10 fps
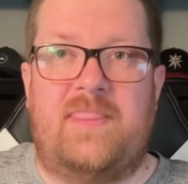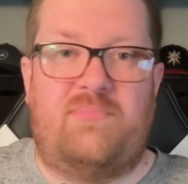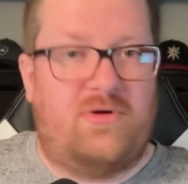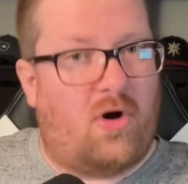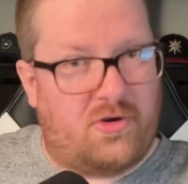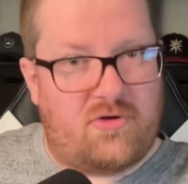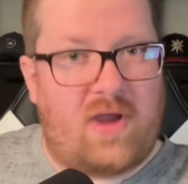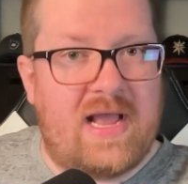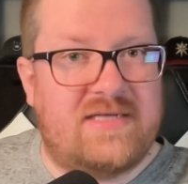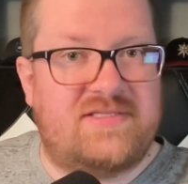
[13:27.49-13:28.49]
put all your
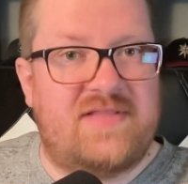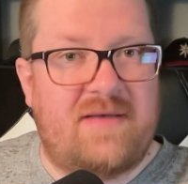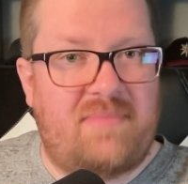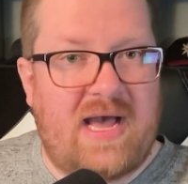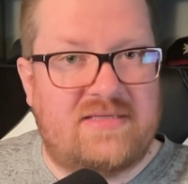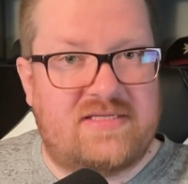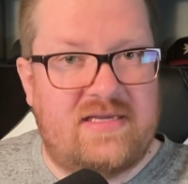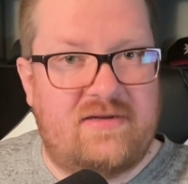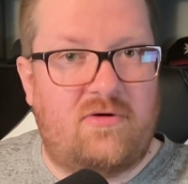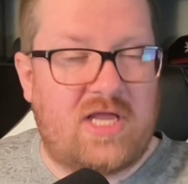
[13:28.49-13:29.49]
eggs in that
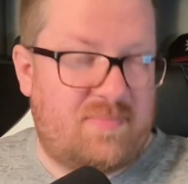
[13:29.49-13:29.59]
basket, okay?